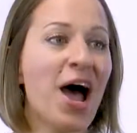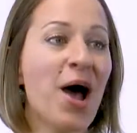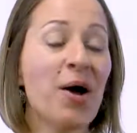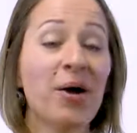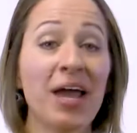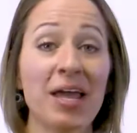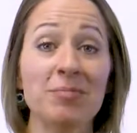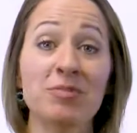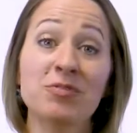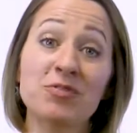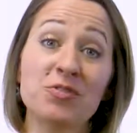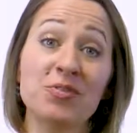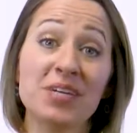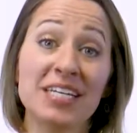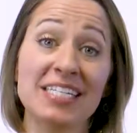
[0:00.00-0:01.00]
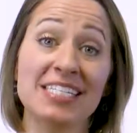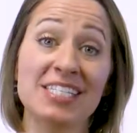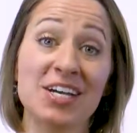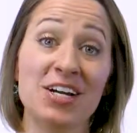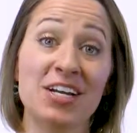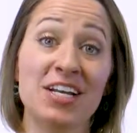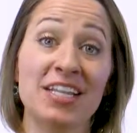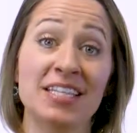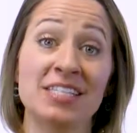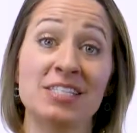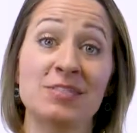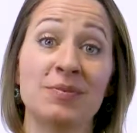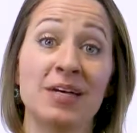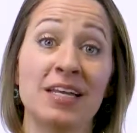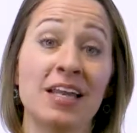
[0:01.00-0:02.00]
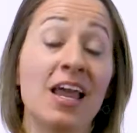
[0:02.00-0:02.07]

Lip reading: Okay, before we get started on this one,